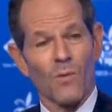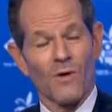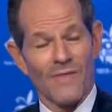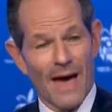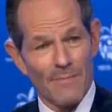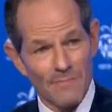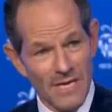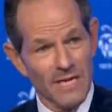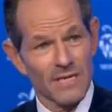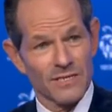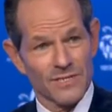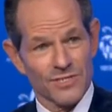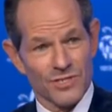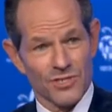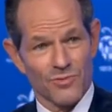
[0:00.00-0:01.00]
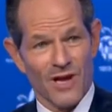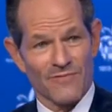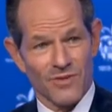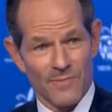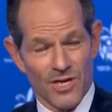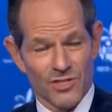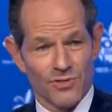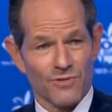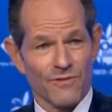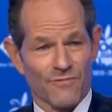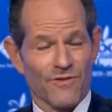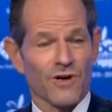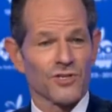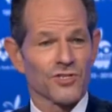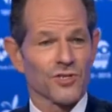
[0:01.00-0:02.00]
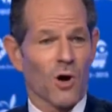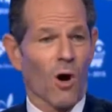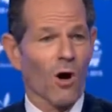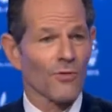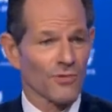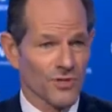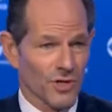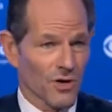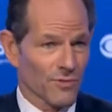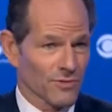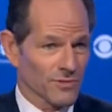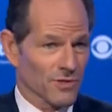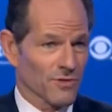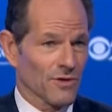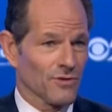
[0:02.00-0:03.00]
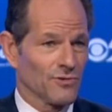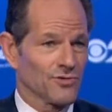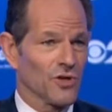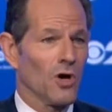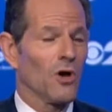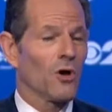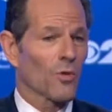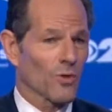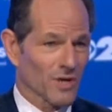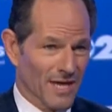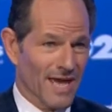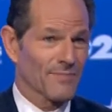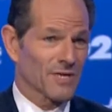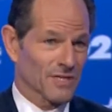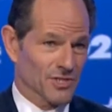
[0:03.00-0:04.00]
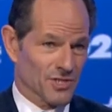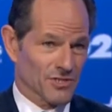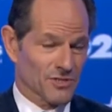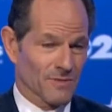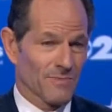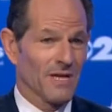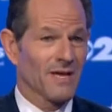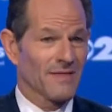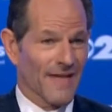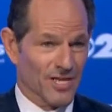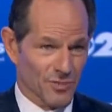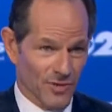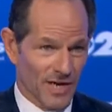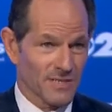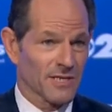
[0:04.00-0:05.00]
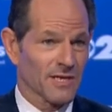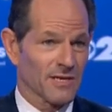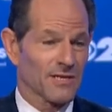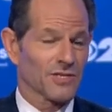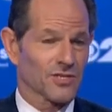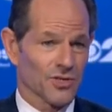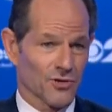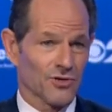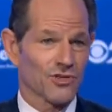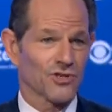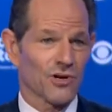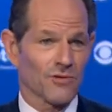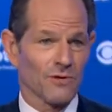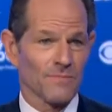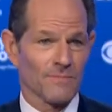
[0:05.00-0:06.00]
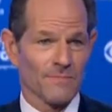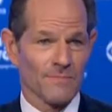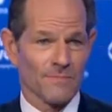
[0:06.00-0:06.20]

What that means is we have to make sure the funds aren't going to those who are gaming the system. That's what I did as Attorney General.